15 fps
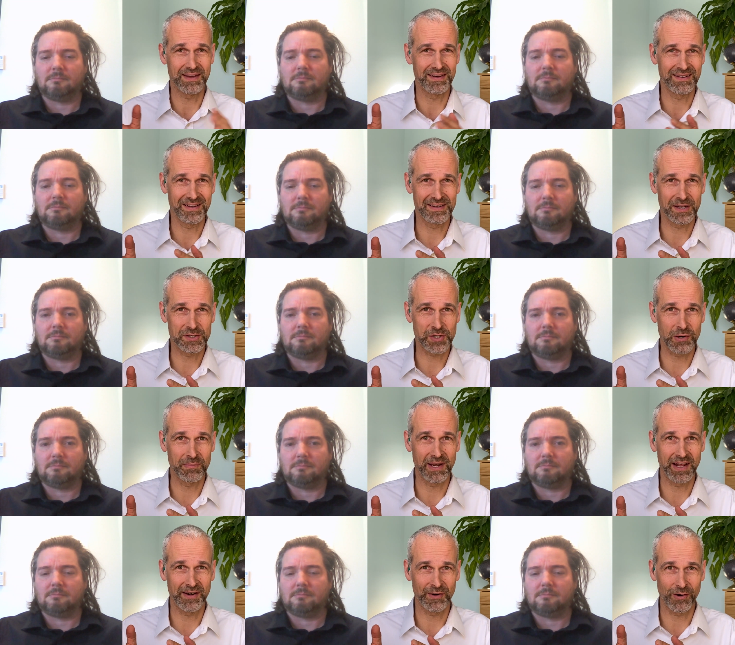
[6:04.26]
Speaker 1: it a
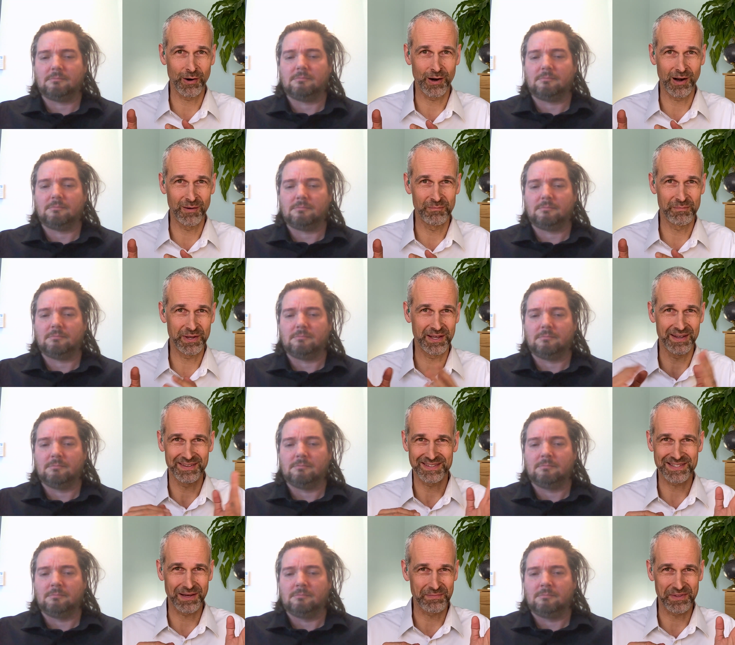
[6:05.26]
Terminator arm, be
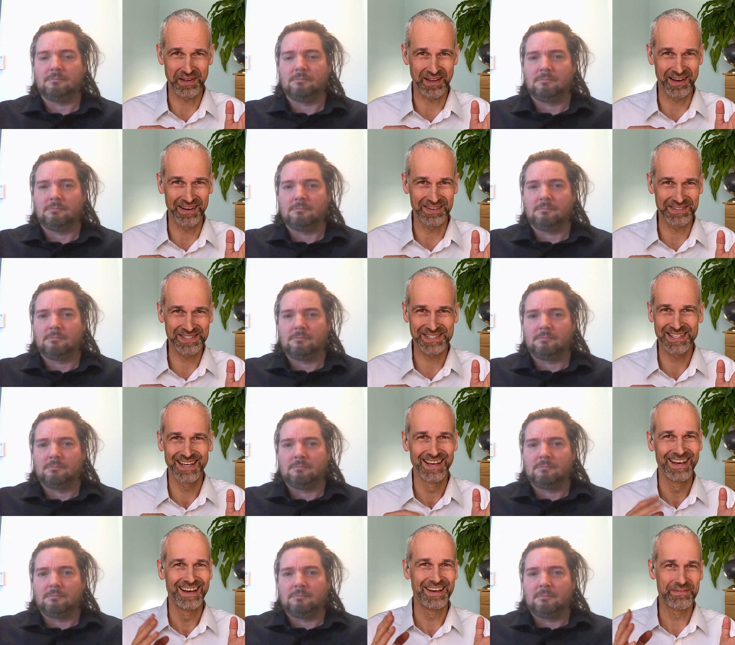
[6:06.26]
it something else.
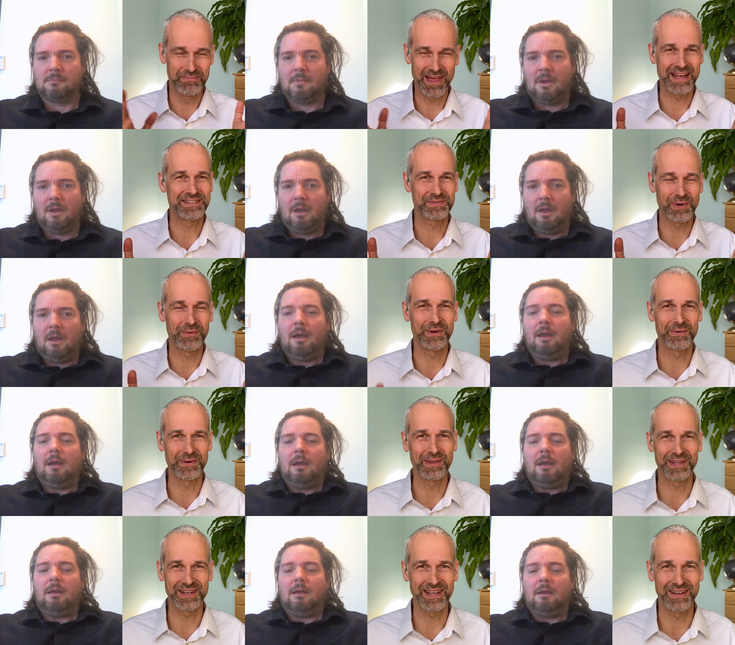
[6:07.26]
That's what we
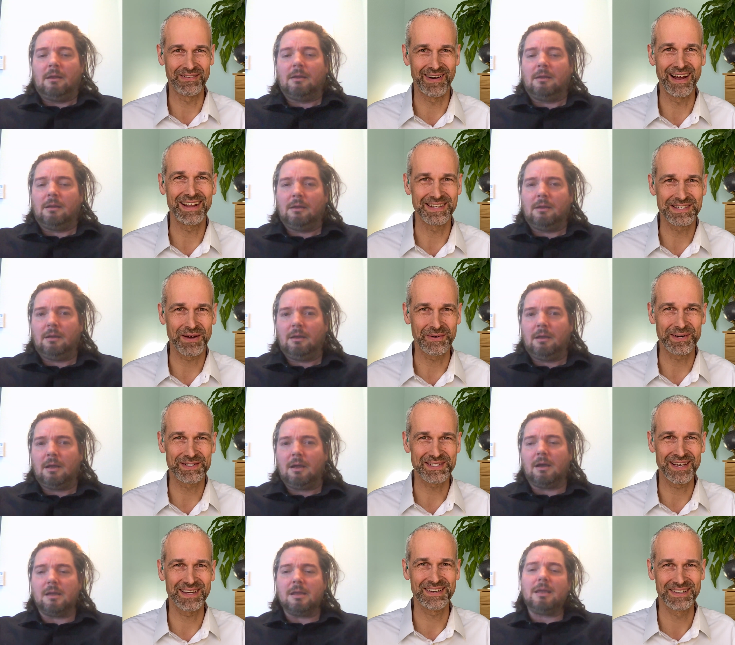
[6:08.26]
really need, right? Is that what
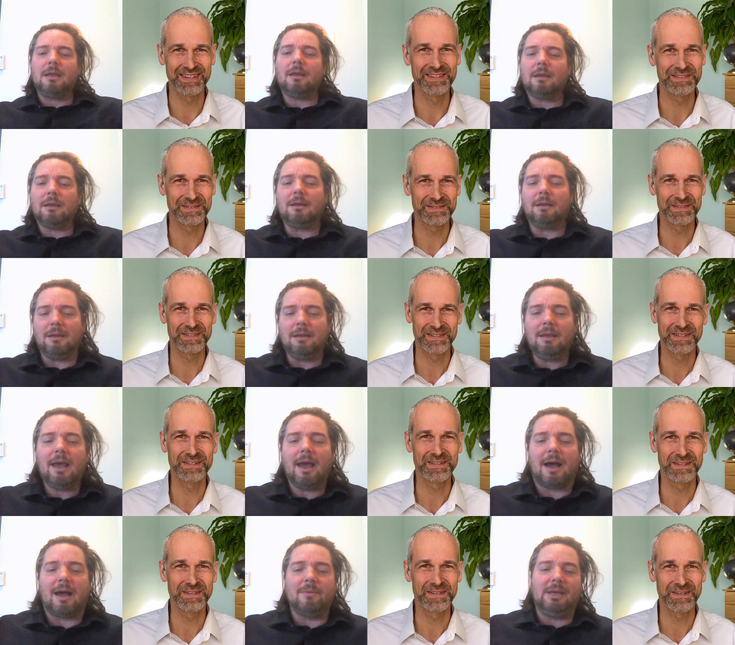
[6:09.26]
you're saying?
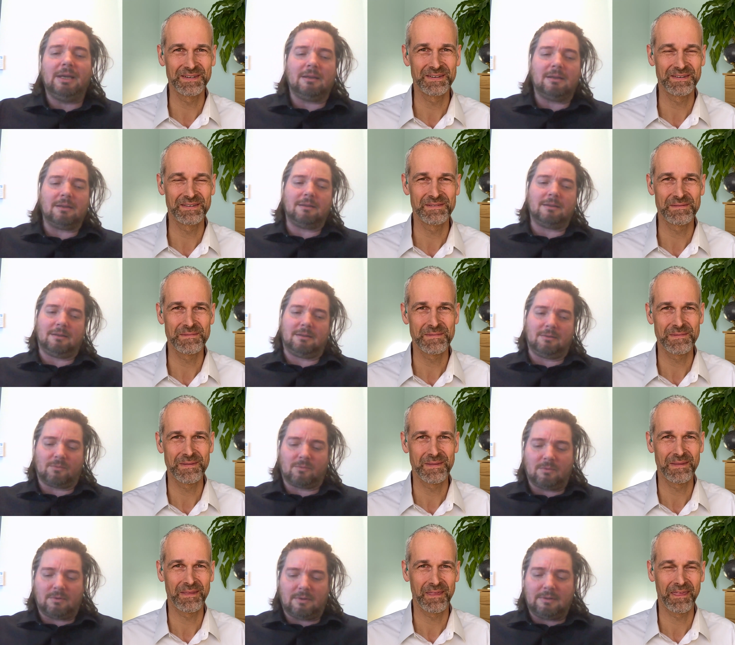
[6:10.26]
Speaker 2: Yeah, I mean,
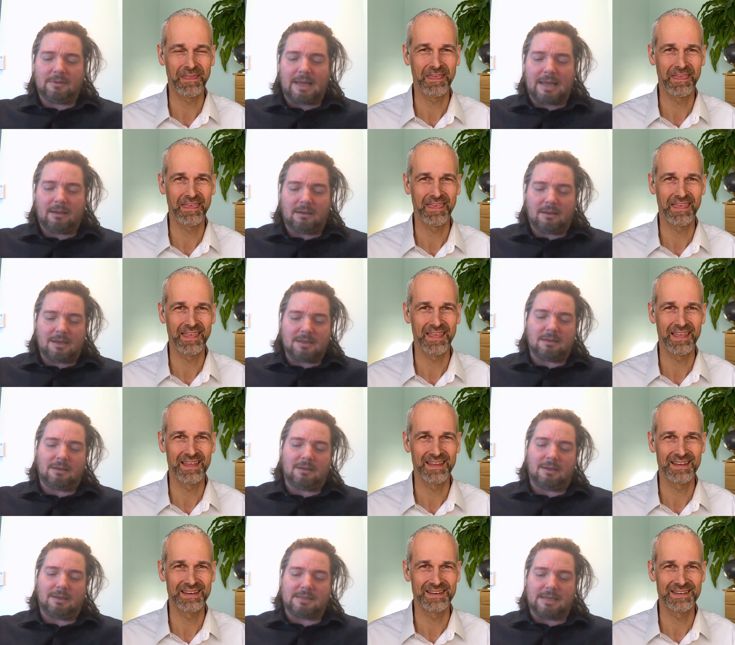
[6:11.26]
like,
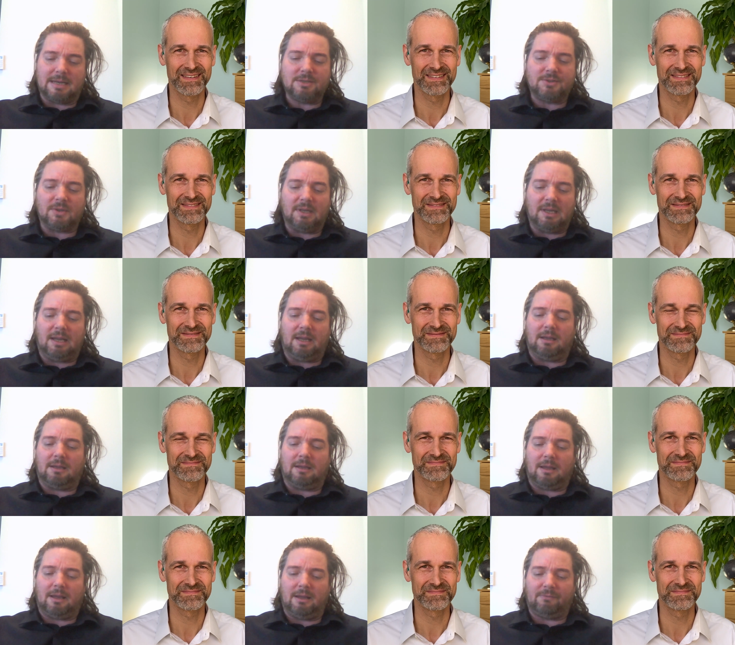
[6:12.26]
essentially,
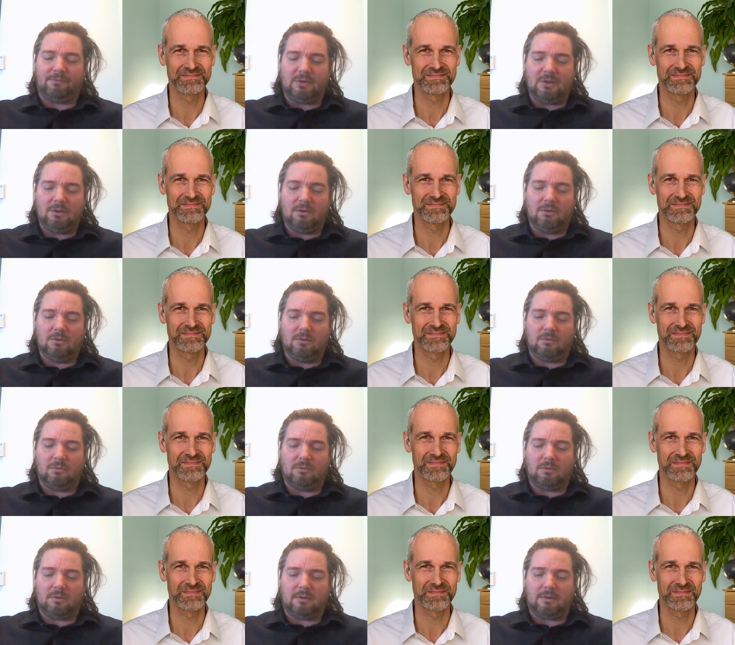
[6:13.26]
if
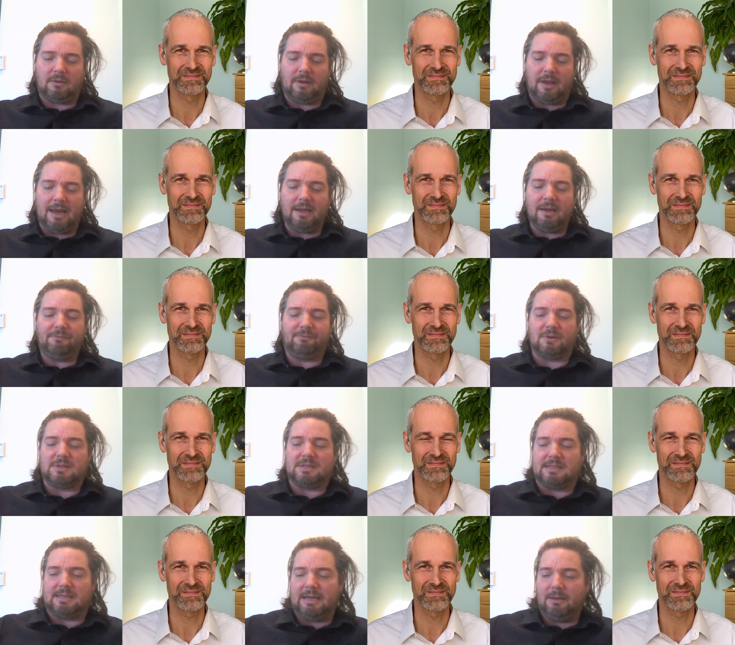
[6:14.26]
you, any
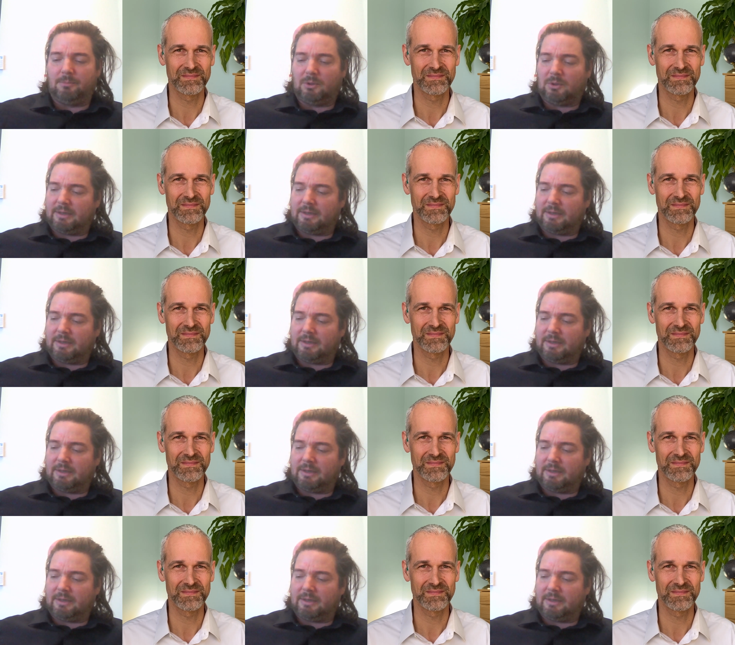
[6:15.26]
foreseeable